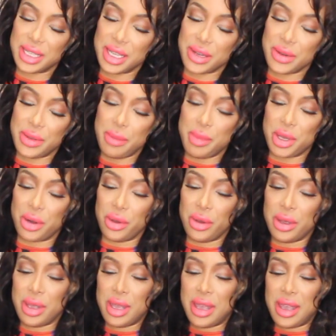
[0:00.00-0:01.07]
here in the middle.
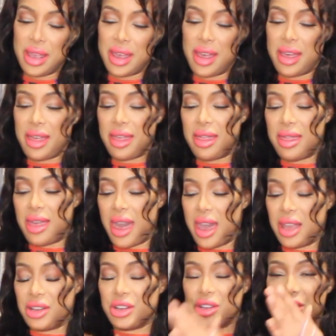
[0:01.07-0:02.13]

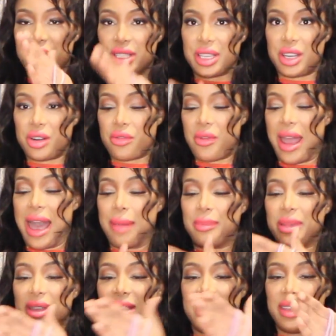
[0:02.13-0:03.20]
Then you're just going to wrap
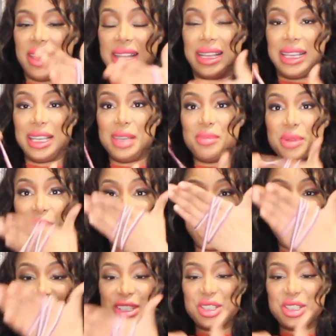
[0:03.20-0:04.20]
and keep your hand